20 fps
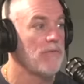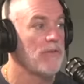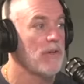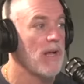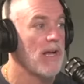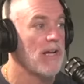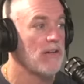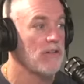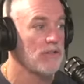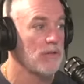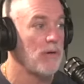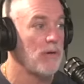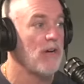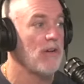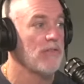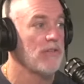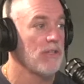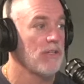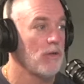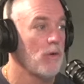you had on
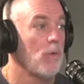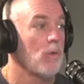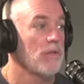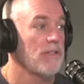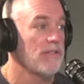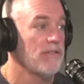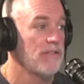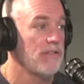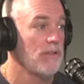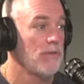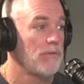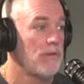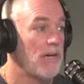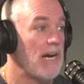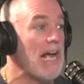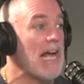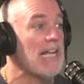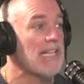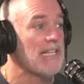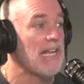deposit in gold and silver
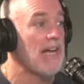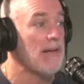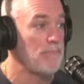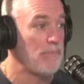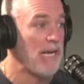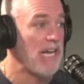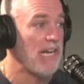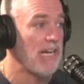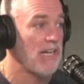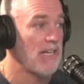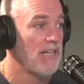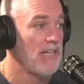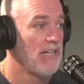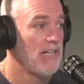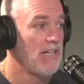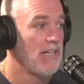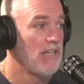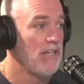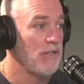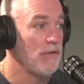at that bank.
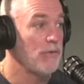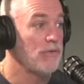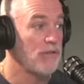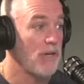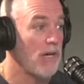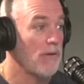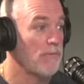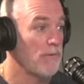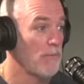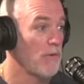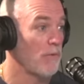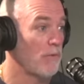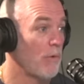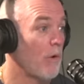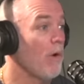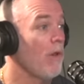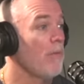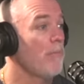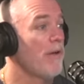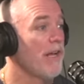You saw it from the
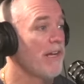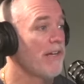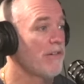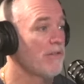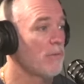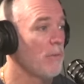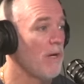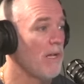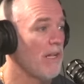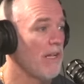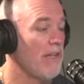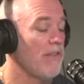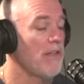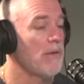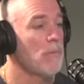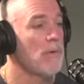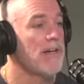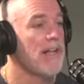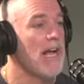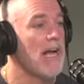Royal Bank as well. And
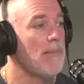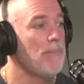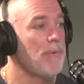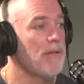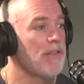then what happened?